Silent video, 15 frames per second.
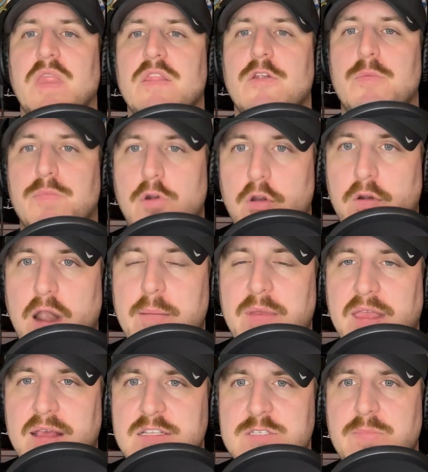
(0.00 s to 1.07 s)
their programming
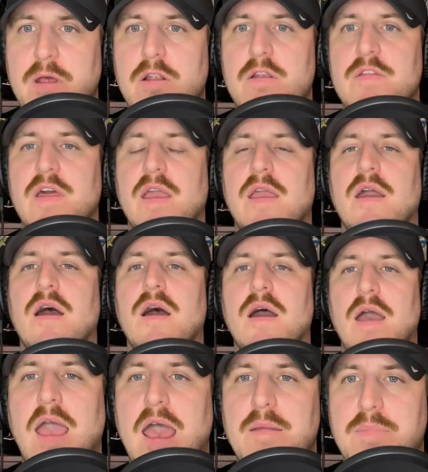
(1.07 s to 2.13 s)
gets better, they uh,
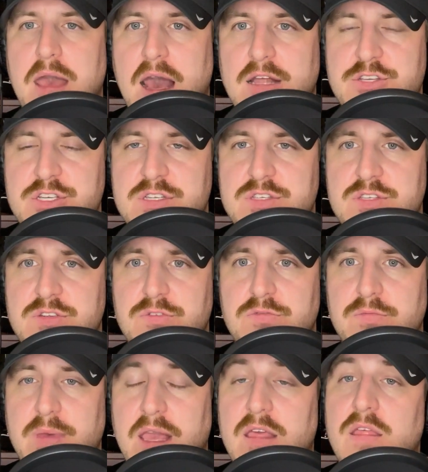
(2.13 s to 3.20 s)
add patches to
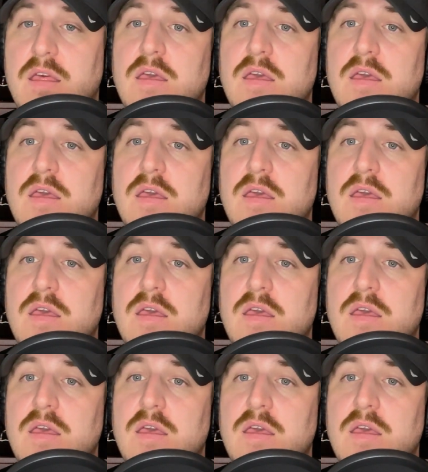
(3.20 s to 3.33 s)
make